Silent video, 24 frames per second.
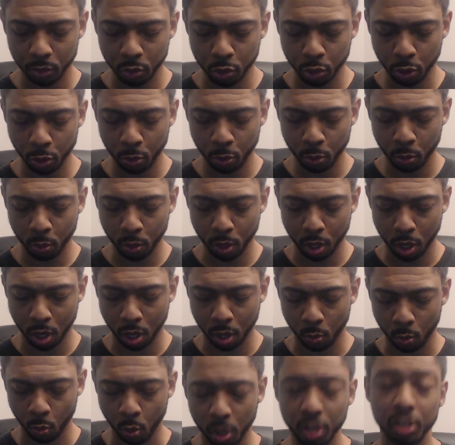
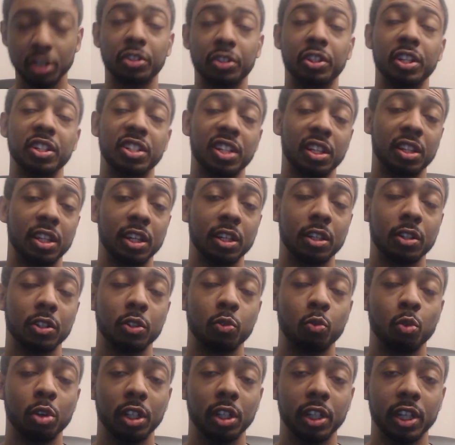So one of the things I think
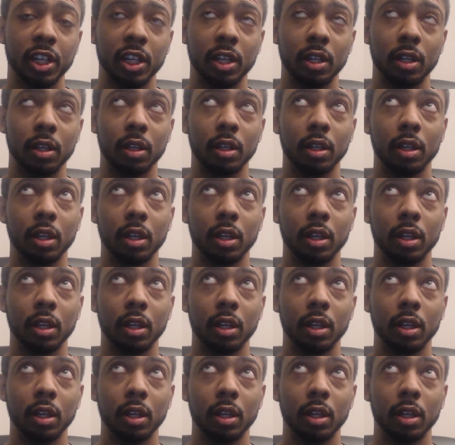is really